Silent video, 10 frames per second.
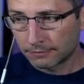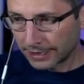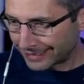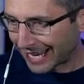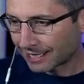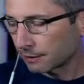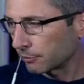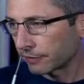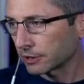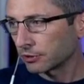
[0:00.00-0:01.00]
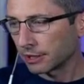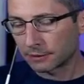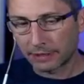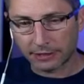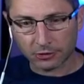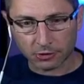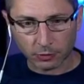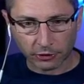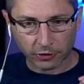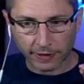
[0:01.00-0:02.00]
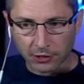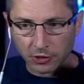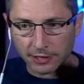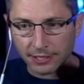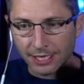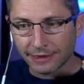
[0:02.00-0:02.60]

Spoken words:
exactly, Professor EXP, these are swinger electrons.